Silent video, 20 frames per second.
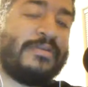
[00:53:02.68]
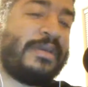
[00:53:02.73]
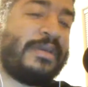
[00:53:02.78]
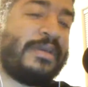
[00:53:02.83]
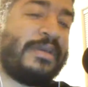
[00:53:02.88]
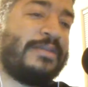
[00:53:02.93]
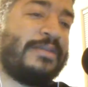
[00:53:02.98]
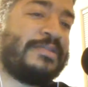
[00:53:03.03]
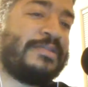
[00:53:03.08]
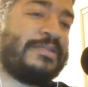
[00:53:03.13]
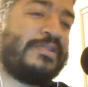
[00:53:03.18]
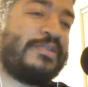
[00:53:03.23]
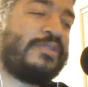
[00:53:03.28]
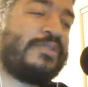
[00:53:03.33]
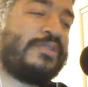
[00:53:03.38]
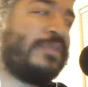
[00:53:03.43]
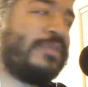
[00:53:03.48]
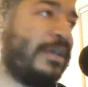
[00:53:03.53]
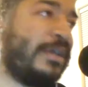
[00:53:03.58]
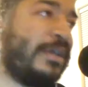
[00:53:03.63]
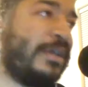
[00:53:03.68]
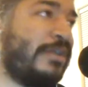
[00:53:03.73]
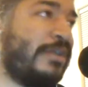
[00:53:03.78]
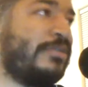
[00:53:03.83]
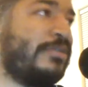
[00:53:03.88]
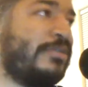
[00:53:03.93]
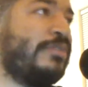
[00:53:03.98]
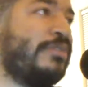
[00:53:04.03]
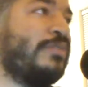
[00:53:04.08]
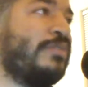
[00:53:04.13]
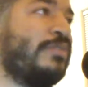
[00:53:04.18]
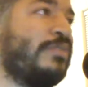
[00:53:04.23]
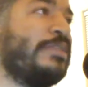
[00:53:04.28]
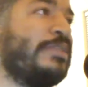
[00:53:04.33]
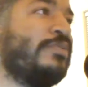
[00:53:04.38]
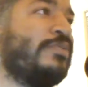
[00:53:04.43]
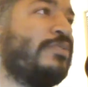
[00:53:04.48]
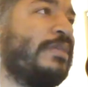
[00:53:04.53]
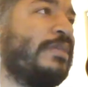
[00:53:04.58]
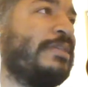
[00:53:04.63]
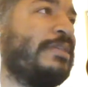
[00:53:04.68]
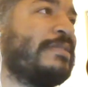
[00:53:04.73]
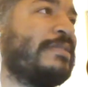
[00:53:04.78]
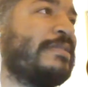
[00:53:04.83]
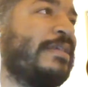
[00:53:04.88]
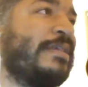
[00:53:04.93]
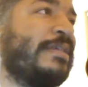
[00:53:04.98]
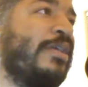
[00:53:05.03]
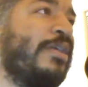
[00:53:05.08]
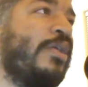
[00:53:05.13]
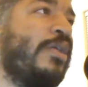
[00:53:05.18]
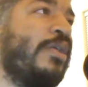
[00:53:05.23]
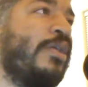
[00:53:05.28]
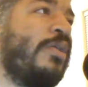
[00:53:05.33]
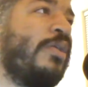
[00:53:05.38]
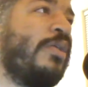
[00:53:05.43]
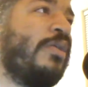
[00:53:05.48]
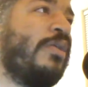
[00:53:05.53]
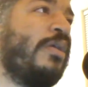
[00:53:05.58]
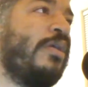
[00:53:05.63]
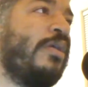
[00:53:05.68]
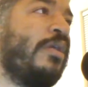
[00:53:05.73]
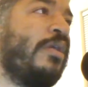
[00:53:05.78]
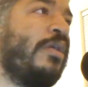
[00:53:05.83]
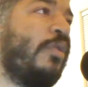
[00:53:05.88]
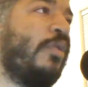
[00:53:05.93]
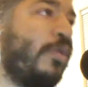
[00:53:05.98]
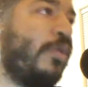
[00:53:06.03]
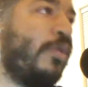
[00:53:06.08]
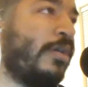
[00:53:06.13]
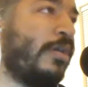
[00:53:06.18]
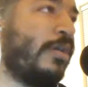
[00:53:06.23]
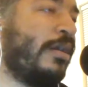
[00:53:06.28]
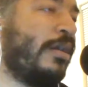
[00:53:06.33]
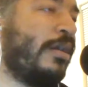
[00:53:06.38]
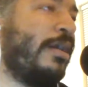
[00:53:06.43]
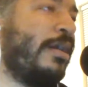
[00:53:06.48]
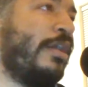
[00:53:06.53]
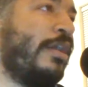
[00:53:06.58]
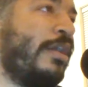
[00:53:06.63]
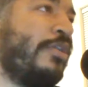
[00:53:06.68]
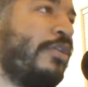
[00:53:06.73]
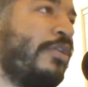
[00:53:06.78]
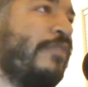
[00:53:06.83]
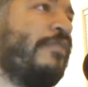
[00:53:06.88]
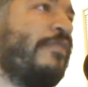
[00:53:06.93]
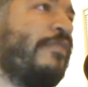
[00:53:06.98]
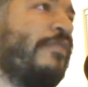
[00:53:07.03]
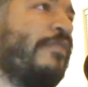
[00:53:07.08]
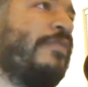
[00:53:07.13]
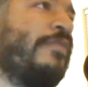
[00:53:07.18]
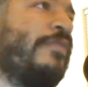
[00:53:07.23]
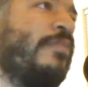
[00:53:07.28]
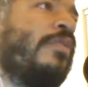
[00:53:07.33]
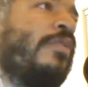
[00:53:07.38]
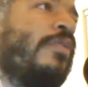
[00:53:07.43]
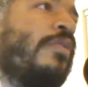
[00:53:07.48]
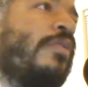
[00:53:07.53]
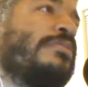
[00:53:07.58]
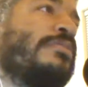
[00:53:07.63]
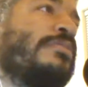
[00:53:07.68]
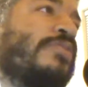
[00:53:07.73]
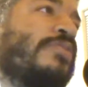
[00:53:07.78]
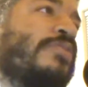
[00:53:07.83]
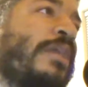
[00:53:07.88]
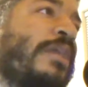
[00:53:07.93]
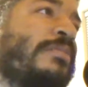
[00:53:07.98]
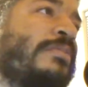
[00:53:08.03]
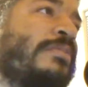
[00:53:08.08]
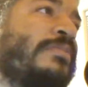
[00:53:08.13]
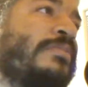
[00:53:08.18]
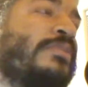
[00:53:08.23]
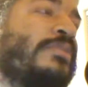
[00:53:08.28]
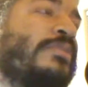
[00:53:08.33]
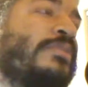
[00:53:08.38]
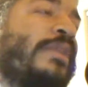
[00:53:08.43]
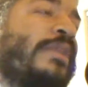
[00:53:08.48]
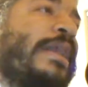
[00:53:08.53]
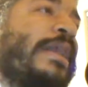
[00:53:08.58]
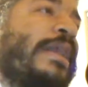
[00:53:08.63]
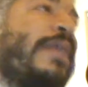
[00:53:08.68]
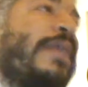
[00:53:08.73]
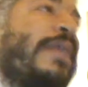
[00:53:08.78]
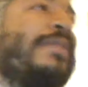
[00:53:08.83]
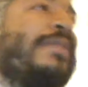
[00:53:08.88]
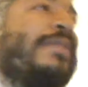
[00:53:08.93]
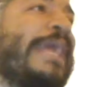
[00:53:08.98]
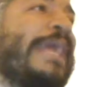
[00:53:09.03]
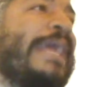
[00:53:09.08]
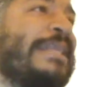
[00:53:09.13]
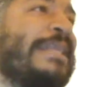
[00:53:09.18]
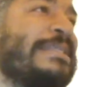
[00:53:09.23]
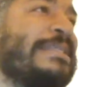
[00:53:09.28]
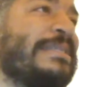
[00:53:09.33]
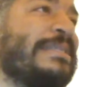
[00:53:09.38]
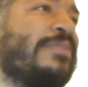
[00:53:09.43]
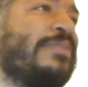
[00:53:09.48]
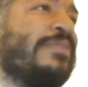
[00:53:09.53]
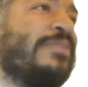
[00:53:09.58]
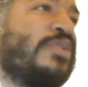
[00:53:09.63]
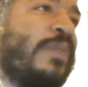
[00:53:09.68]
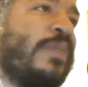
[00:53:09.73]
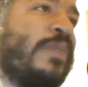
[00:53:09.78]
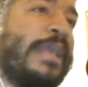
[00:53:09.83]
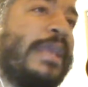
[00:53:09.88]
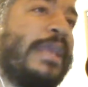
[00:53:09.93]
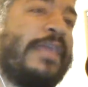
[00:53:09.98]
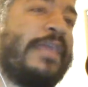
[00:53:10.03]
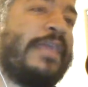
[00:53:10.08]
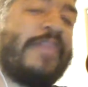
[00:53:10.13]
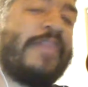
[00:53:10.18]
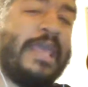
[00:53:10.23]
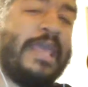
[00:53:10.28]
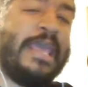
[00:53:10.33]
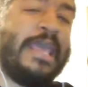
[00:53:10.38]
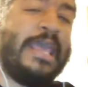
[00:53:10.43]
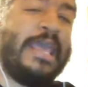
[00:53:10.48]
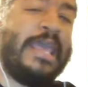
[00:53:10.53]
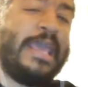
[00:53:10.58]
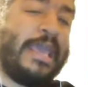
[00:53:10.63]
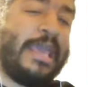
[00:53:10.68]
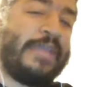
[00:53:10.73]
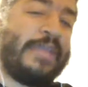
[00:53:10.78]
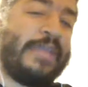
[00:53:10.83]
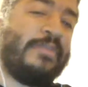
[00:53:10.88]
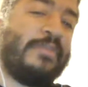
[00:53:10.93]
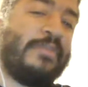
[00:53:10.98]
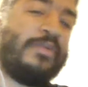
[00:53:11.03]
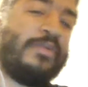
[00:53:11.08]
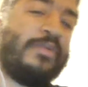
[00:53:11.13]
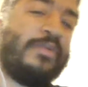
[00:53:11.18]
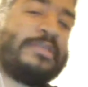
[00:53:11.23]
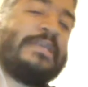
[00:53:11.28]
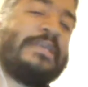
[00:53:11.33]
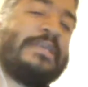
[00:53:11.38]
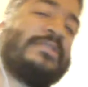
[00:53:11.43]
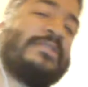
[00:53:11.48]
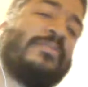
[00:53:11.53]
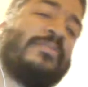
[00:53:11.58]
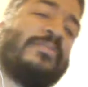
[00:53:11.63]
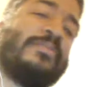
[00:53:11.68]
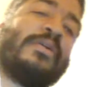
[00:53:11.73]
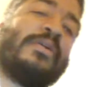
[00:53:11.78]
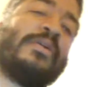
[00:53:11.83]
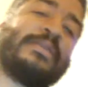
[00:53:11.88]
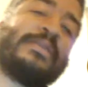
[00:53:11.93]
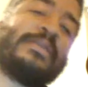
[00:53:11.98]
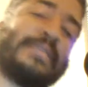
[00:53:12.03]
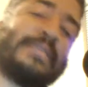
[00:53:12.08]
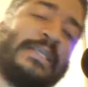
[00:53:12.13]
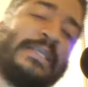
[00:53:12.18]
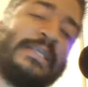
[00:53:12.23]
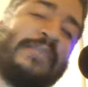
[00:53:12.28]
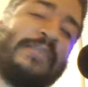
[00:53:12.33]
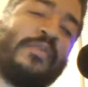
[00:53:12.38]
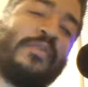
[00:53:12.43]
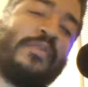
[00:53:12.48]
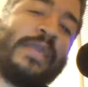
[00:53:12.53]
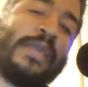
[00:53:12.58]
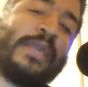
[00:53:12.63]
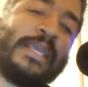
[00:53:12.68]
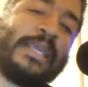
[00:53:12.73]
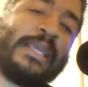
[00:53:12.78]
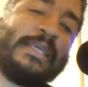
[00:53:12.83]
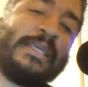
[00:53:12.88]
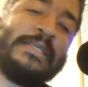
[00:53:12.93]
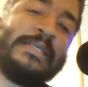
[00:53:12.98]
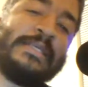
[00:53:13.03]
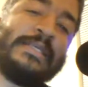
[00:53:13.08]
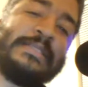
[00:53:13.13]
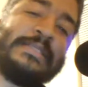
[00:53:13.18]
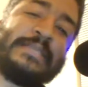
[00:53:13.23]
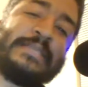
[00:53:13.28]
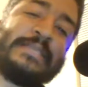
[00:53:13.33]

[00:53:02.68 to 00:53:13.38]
Okay, so 300 retweets or 150 more subscribers between now and December 20th. And your boy Sage the Mark is going to give away his